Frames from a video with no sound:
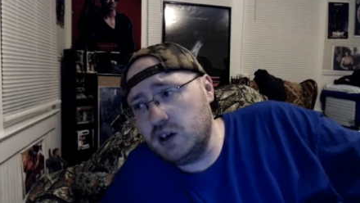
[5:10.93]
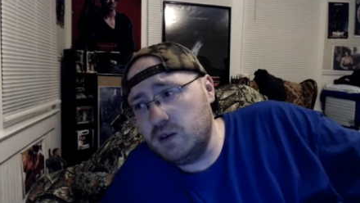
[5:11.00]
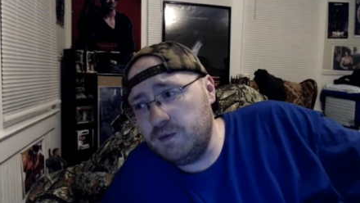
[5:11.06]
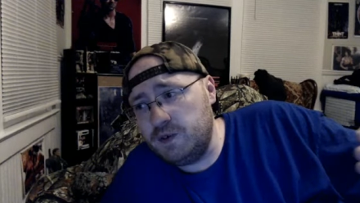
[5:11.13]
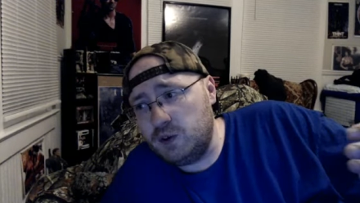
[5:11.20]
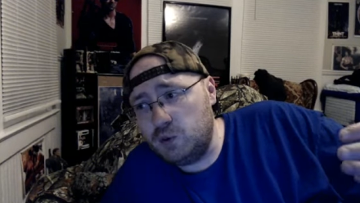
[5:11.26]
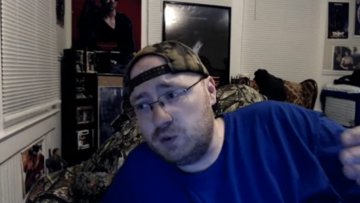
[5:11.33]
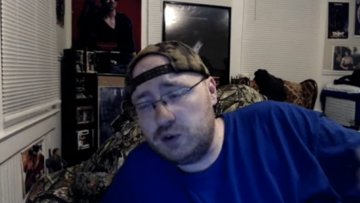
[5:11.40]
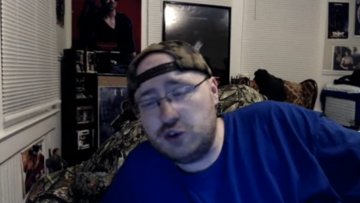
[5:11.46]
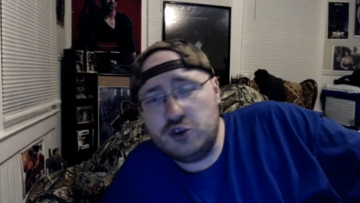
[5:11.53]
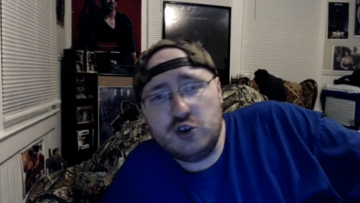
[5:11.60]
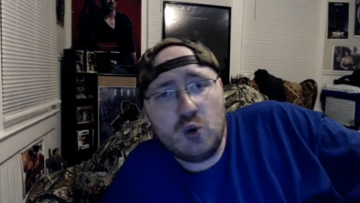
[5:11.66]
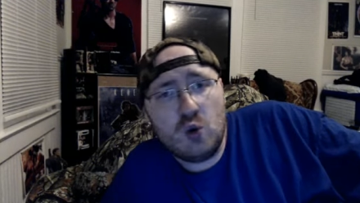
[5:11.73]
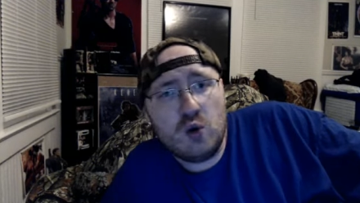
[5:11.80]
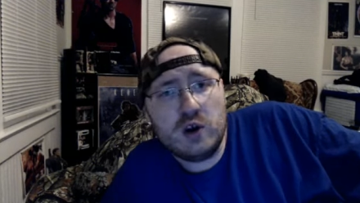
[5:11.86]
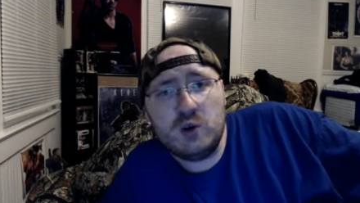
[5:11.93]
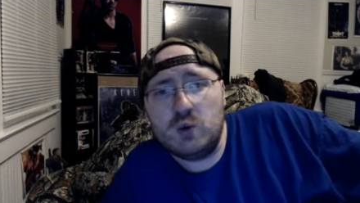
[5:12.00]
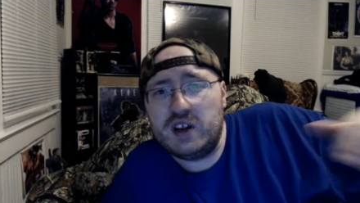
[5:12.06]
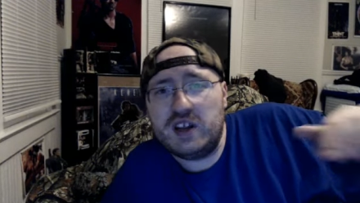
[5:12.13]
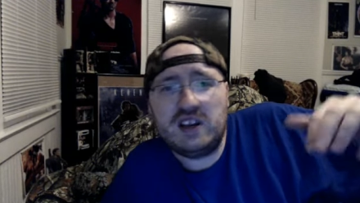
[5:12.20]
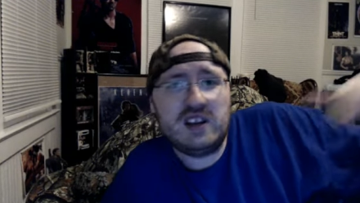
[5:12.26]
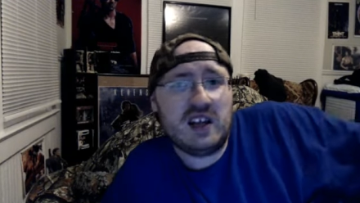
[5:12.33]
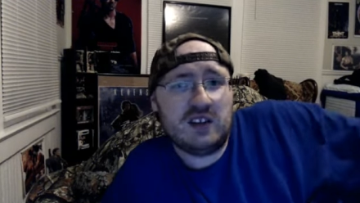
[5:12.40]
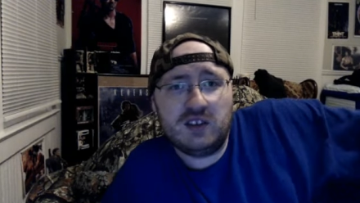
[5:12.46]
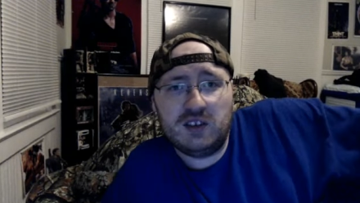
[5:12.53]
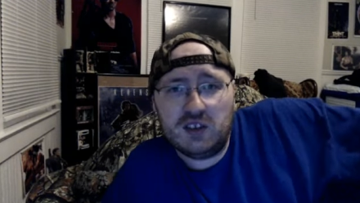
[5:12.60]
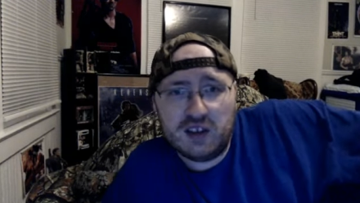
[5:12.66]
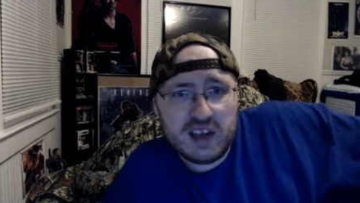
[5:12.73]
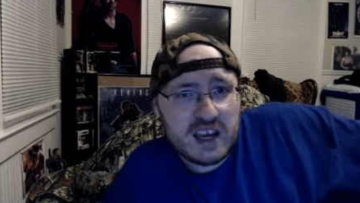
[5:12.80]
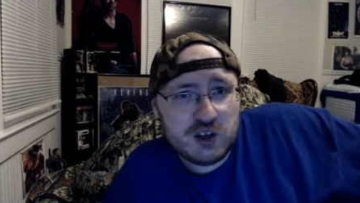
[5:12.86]
filled with joy when he gets
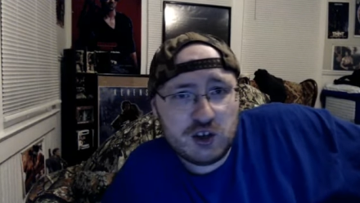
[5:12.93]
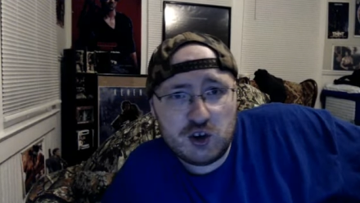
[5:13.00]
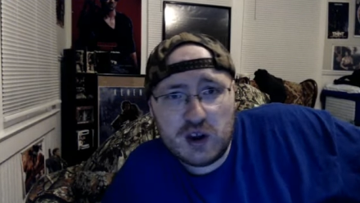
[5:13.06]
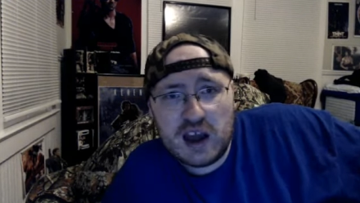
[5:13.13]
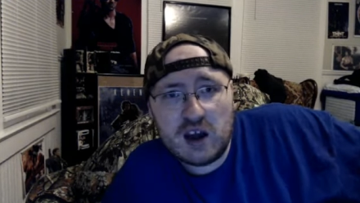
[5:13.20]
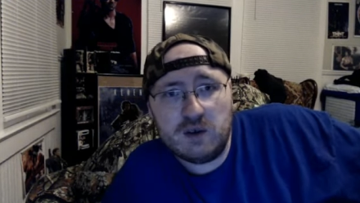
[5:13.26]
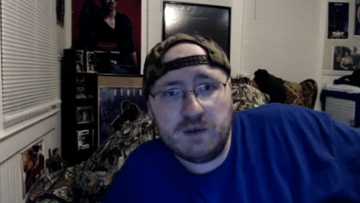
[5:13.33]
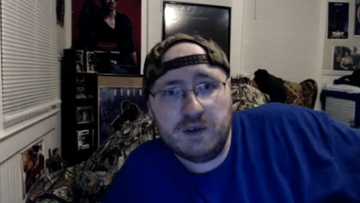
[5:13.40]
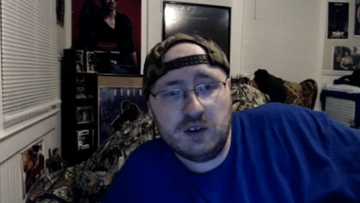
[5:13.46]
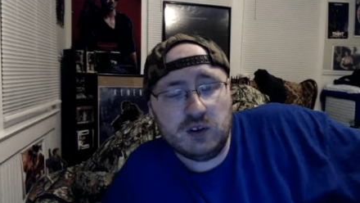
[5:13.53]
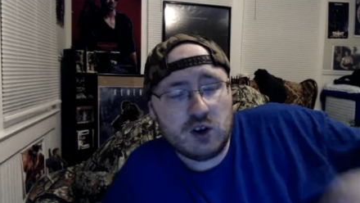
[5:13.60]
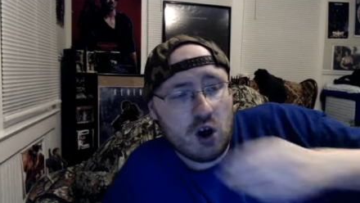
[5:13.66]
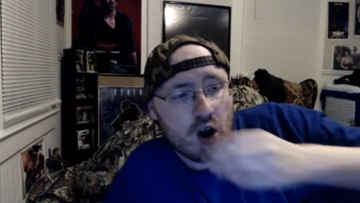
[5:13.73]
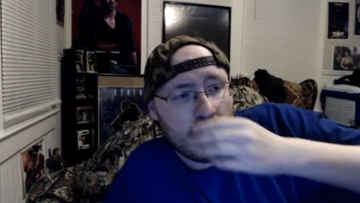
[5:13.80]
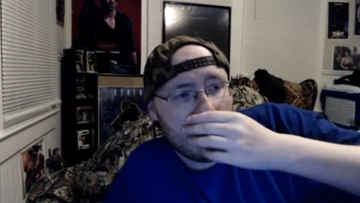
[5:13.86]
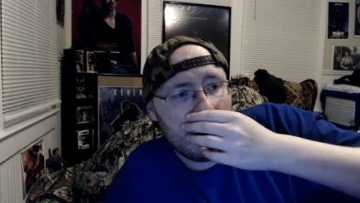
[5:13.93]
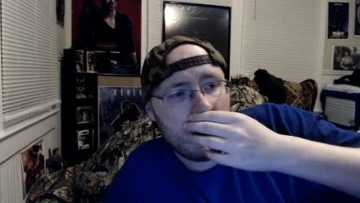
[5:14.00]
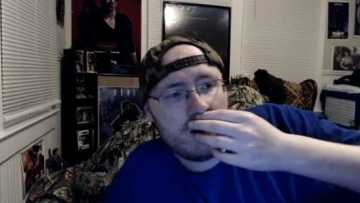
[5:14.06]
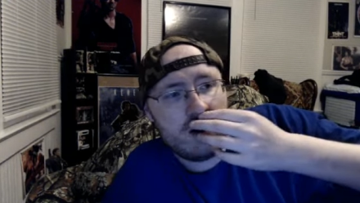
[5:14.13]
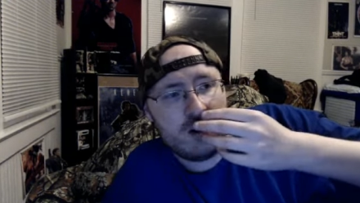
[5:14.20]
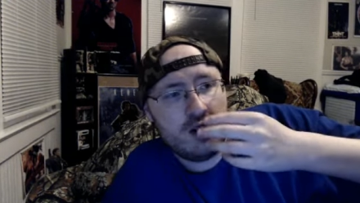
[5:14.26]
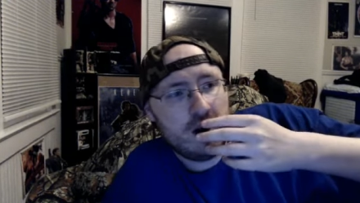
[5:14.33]
the hitch out of his car,